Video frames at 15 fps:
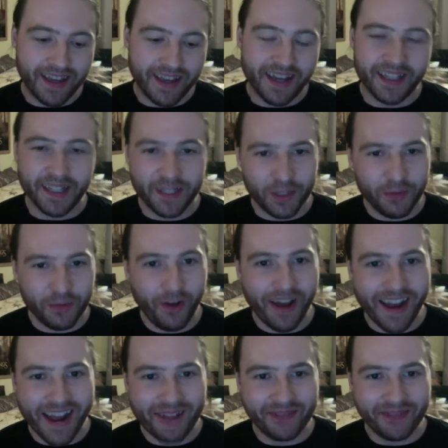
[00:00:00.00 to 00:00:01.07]
And this is why I
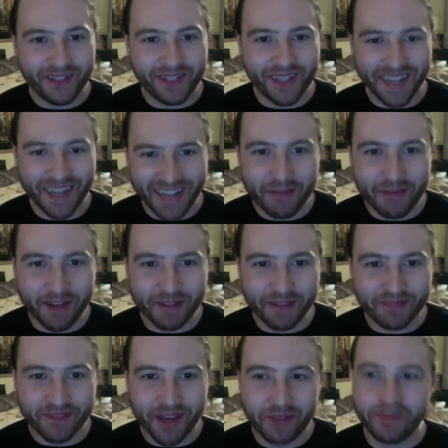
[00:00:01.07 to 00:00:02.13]
have this dilemma.
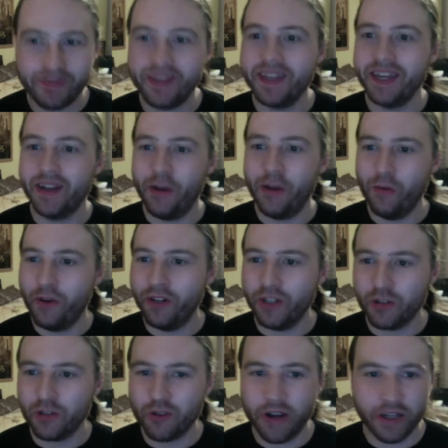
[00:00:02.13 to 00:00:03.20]
I'm thinking I want to
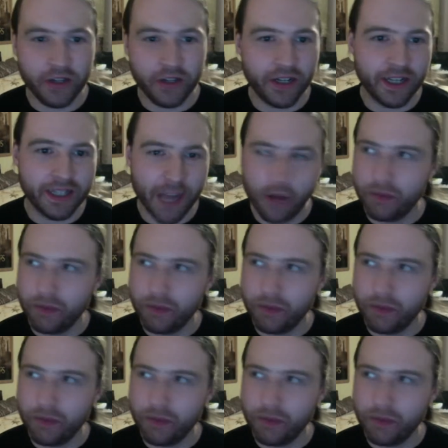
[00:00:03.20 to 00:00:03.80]
try and cut it down,